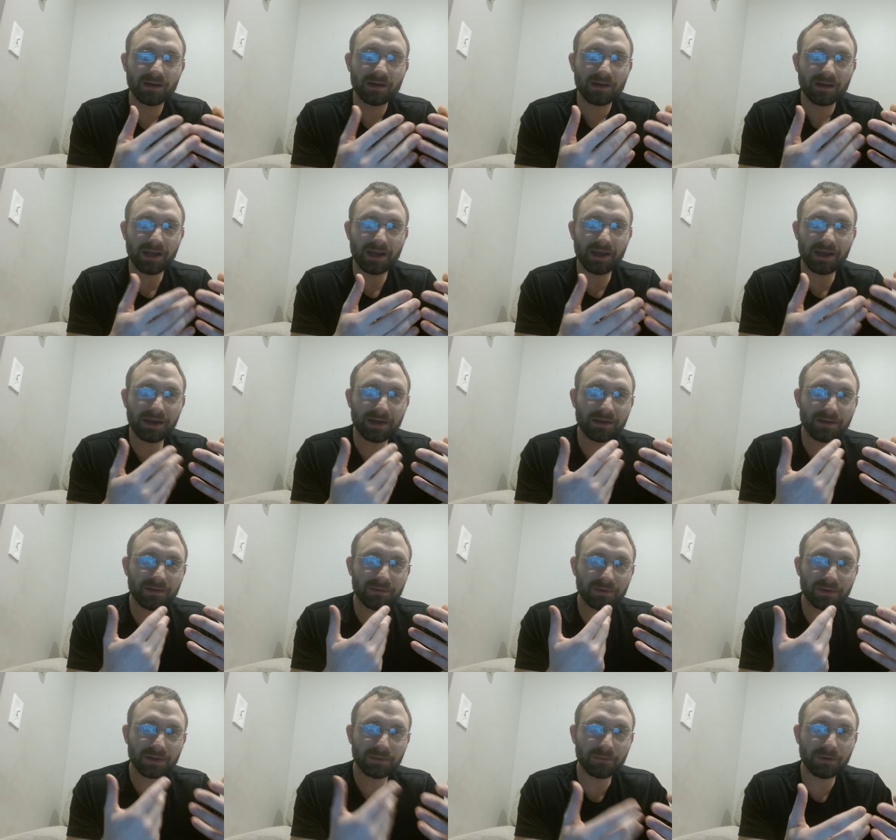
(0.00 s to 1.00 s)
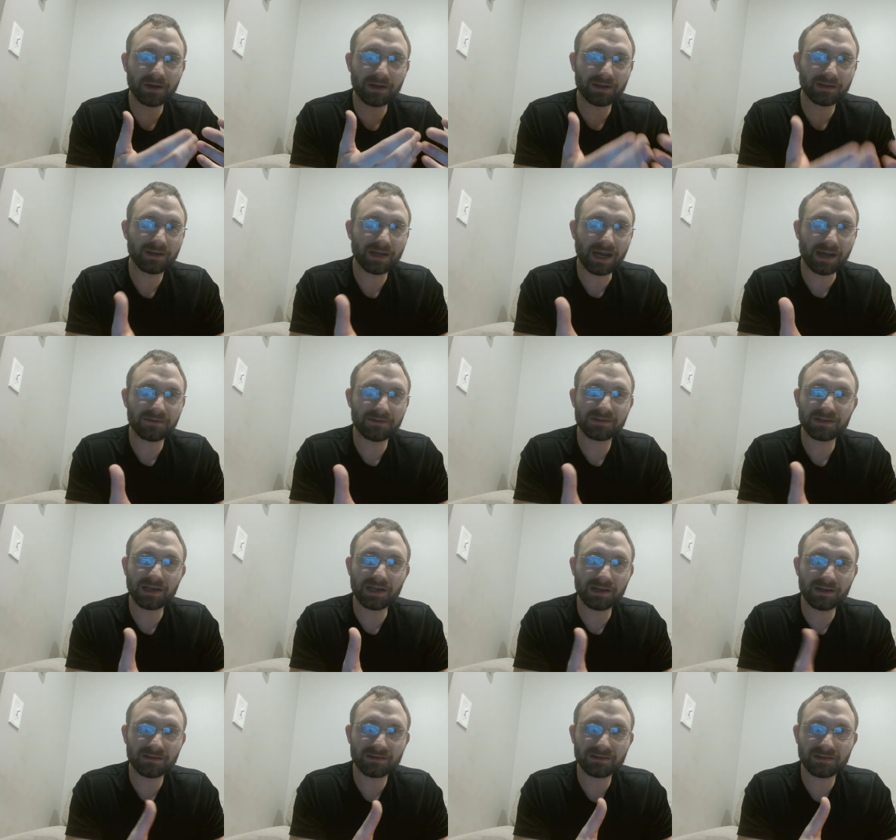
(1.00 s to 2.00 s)
And what I've seen
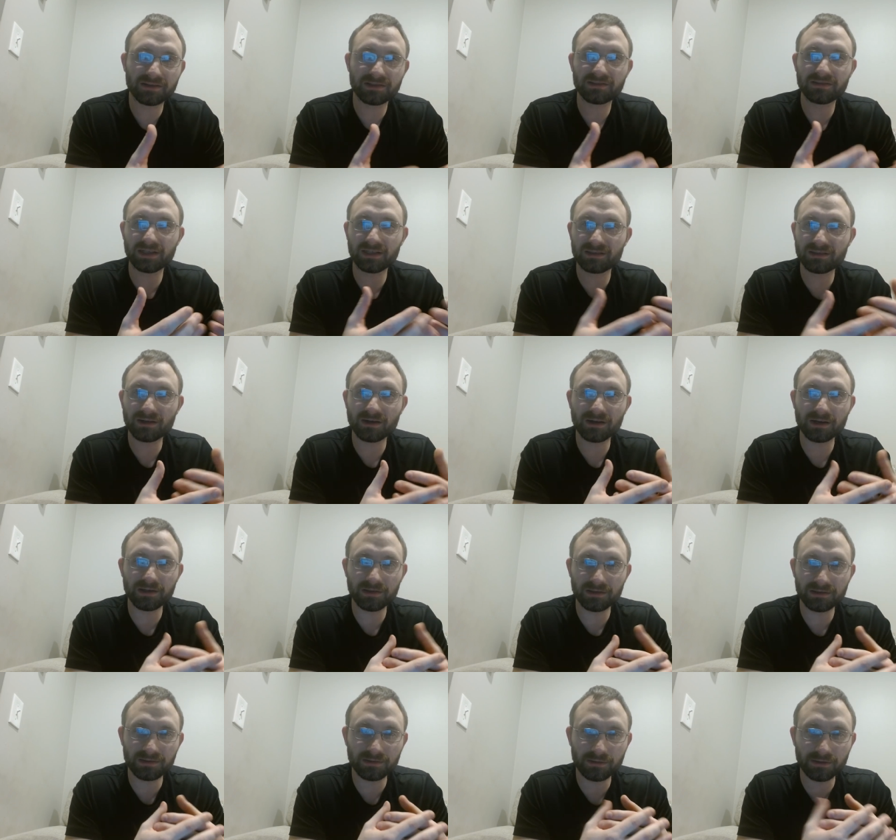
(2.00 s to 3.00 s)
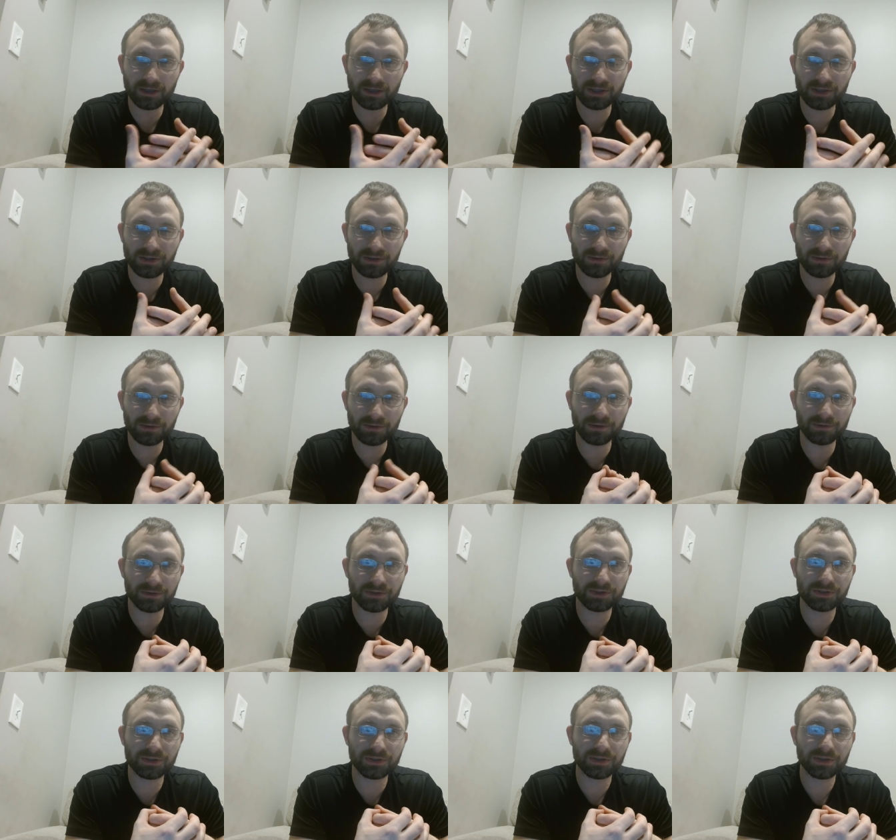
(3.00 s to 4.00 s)
is it's it's turned into a
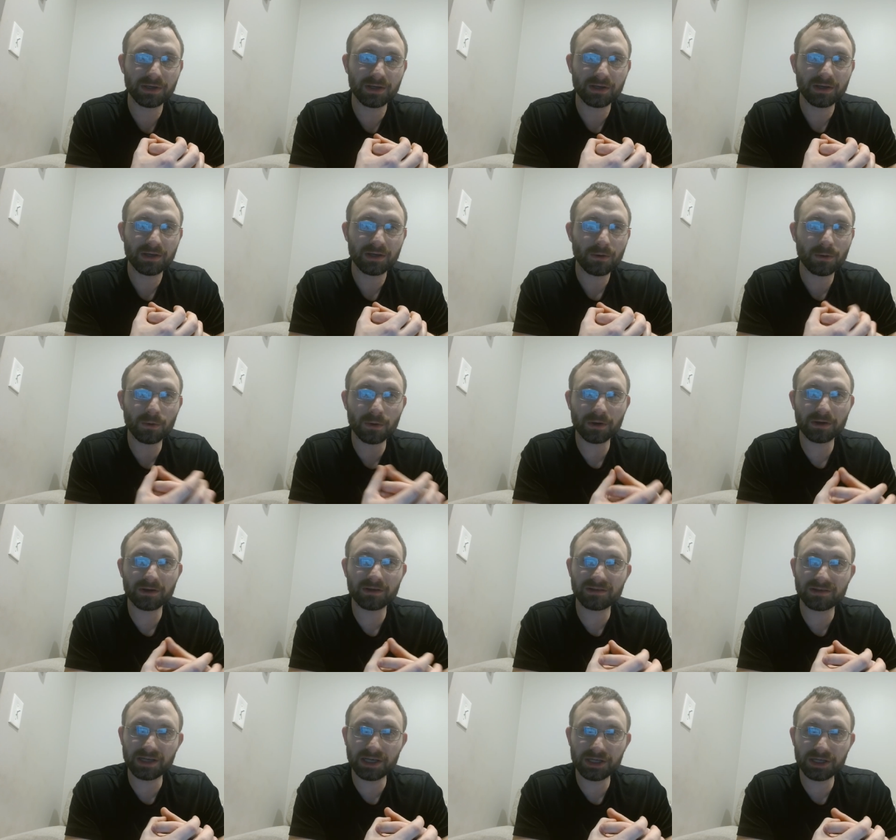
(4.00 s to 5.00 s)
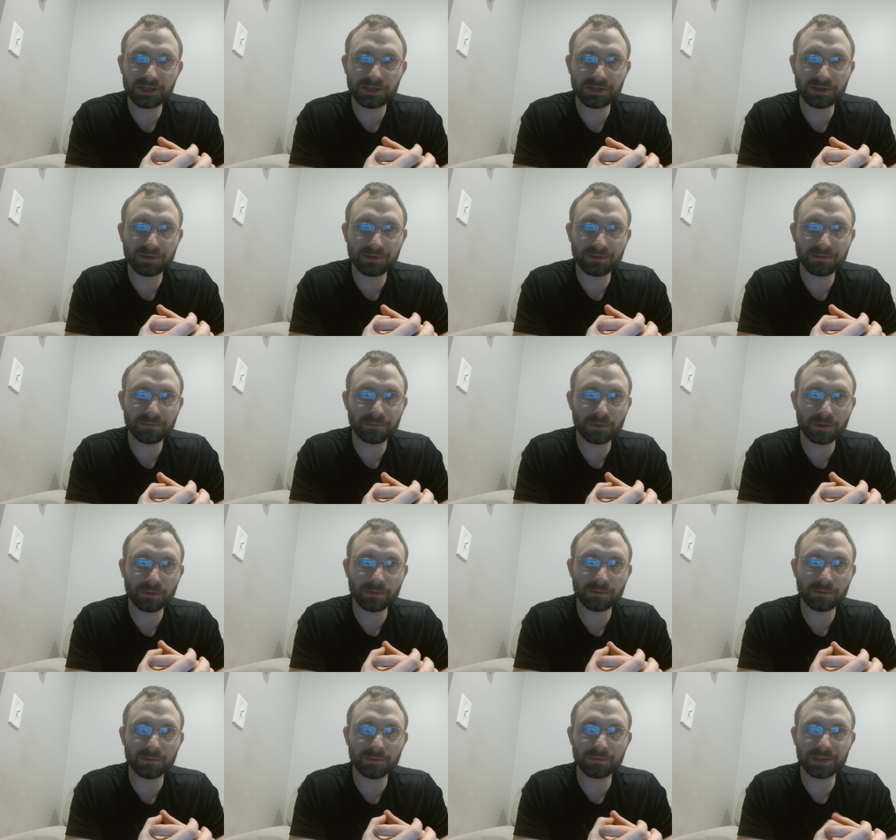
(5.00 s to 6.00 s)
huge organization where
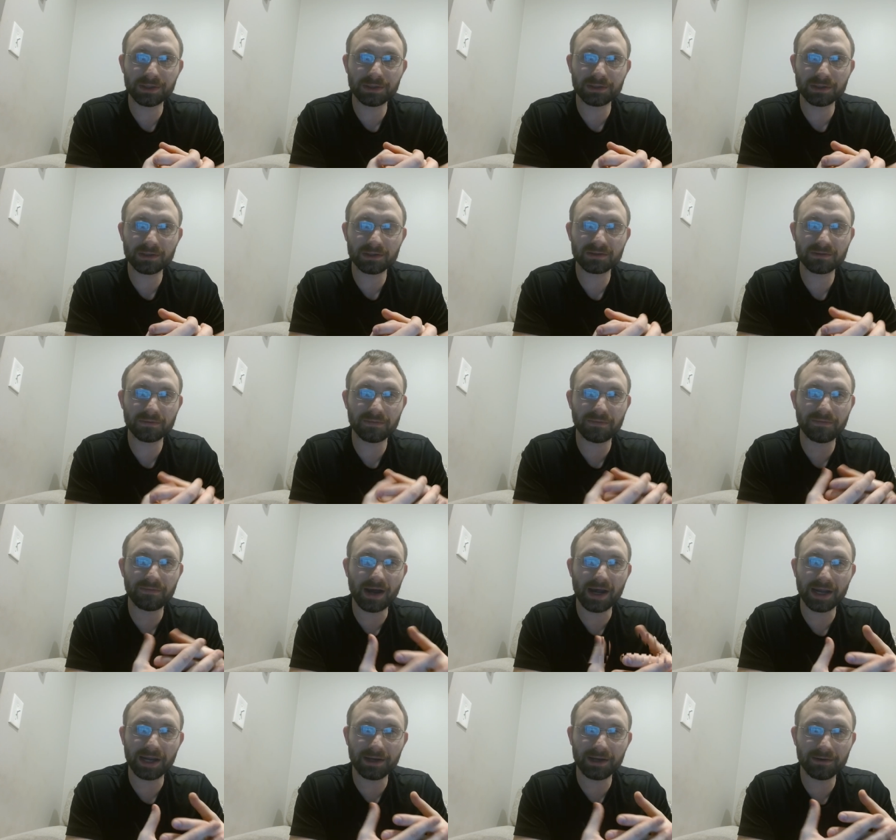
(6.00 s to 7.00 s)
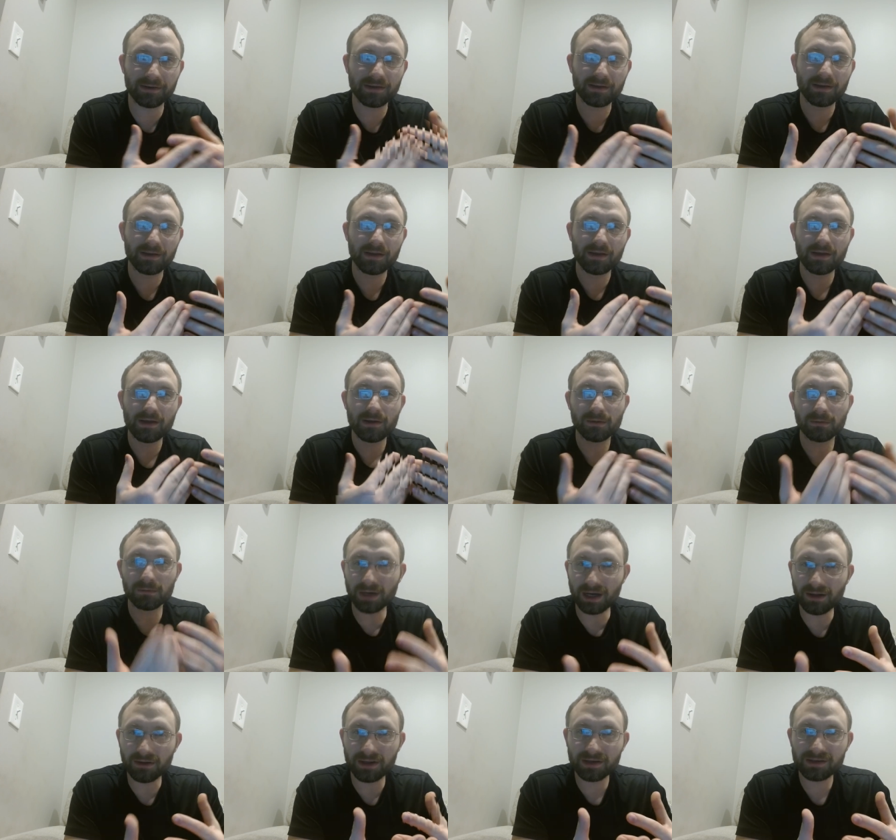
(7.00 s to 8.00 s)
we just find
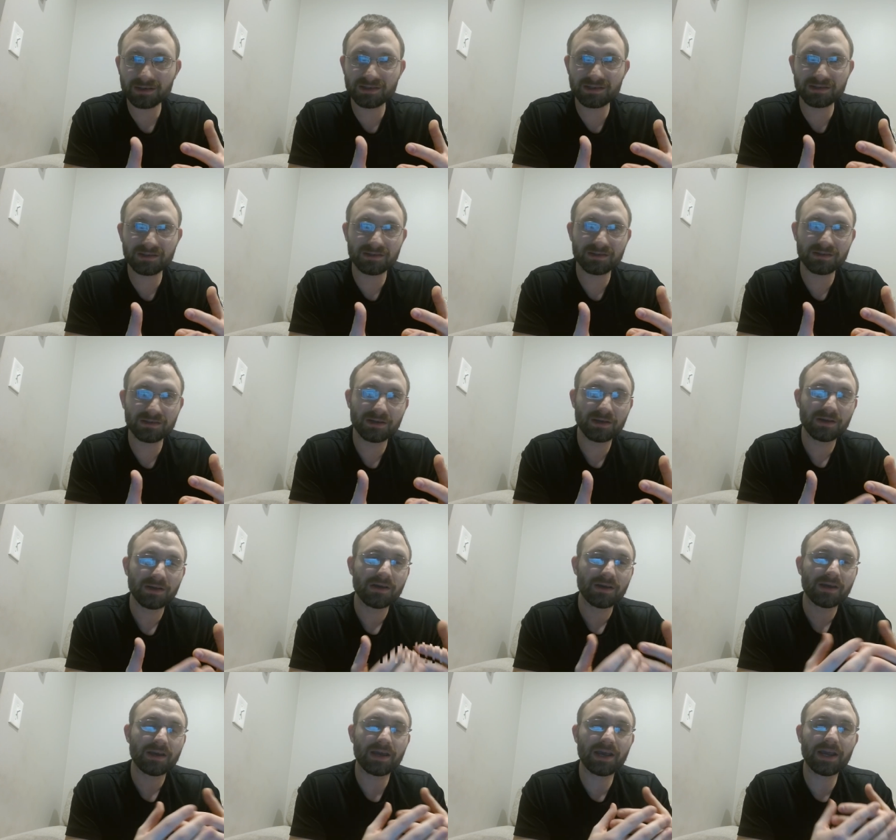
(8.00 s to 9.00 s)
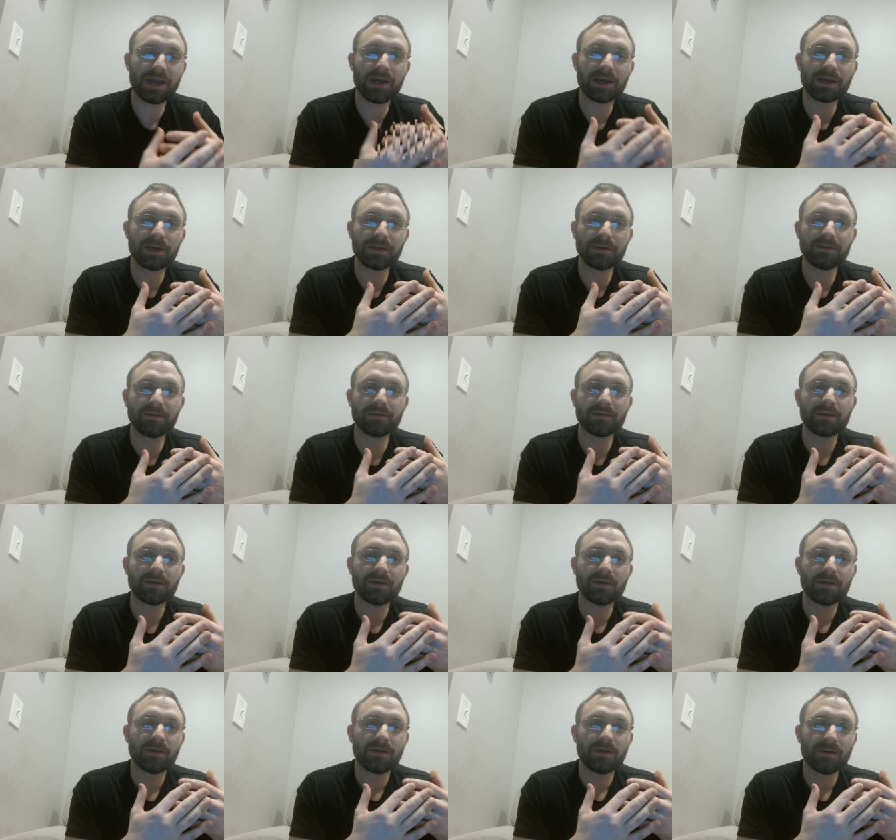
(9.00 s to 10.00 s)
relics and
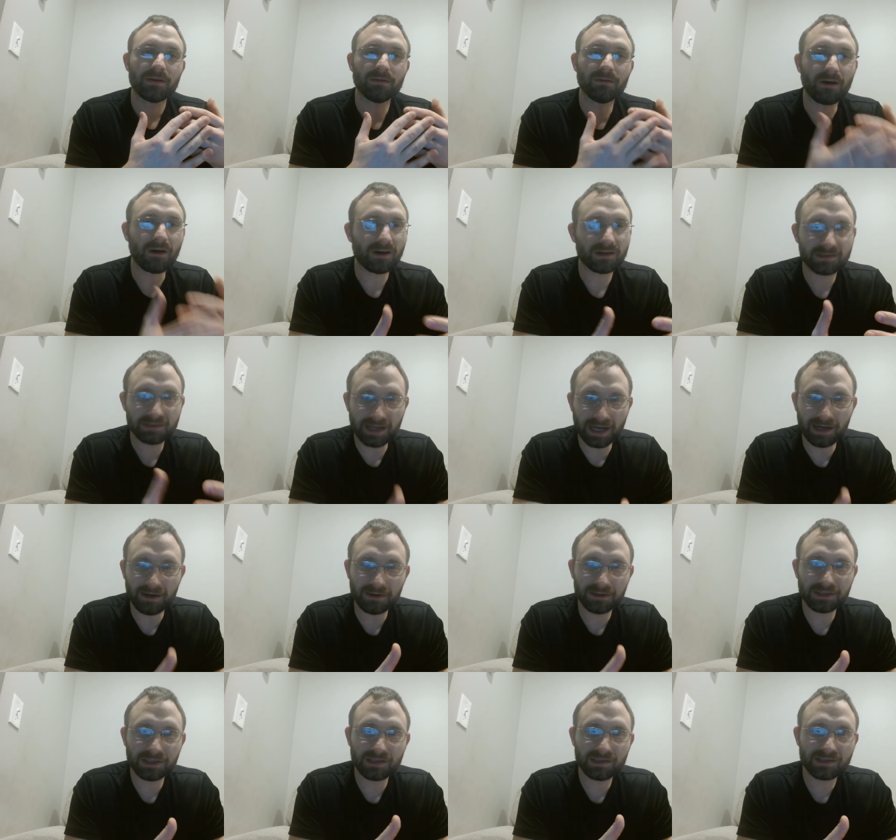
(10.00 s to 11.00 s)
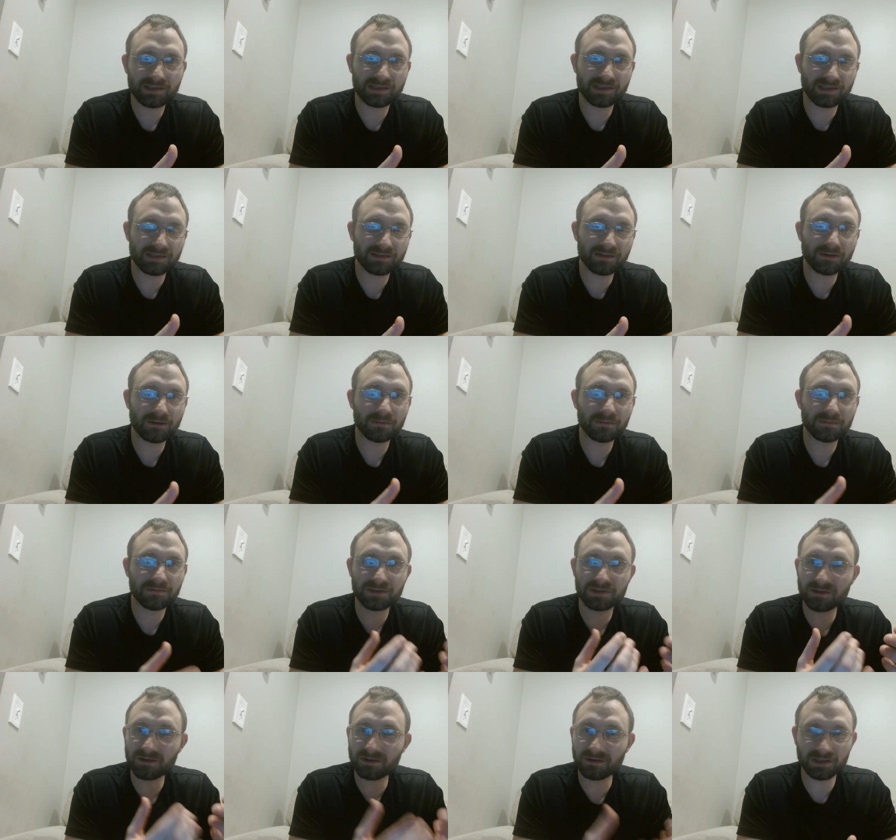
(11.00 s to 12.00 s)
lost energy systems,
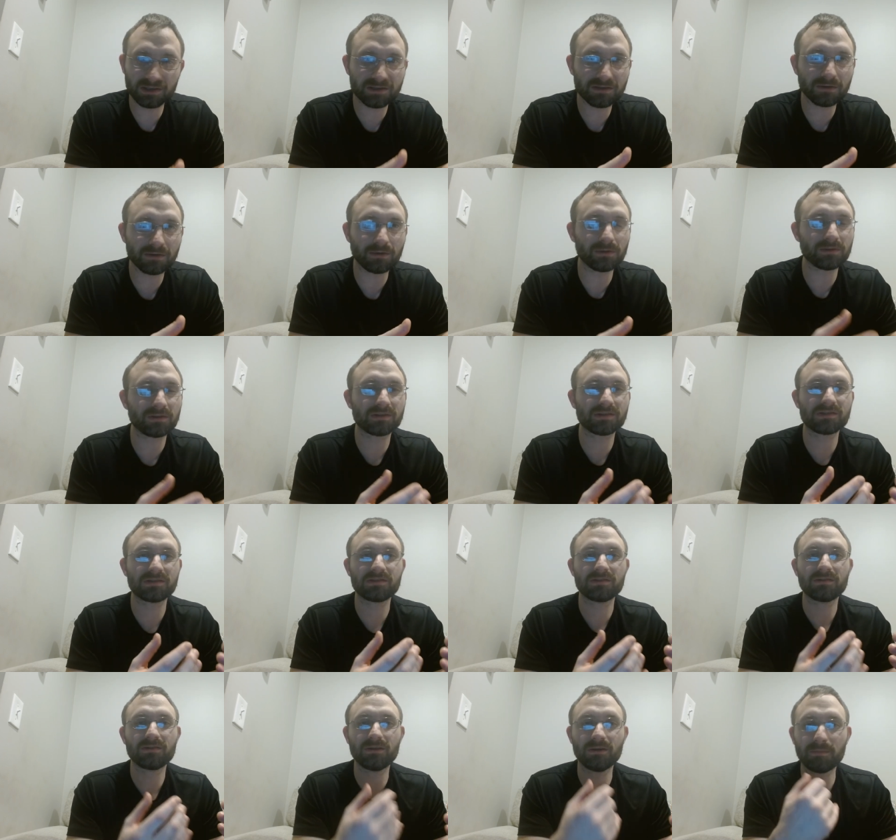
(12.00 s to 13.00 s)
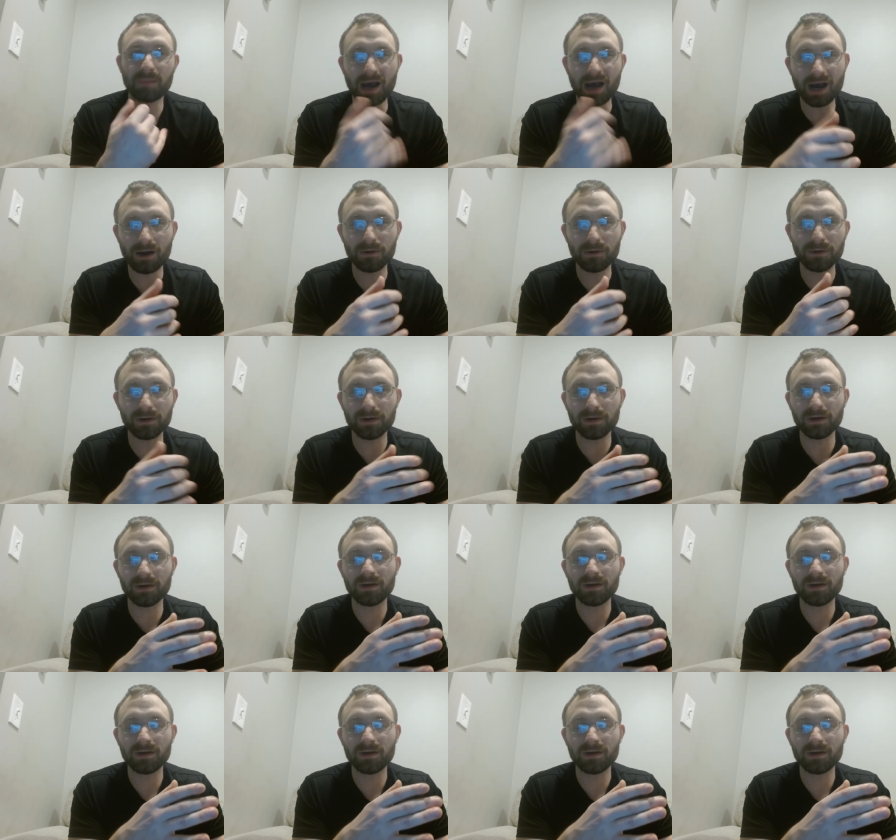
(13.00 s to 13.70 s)
crystals to power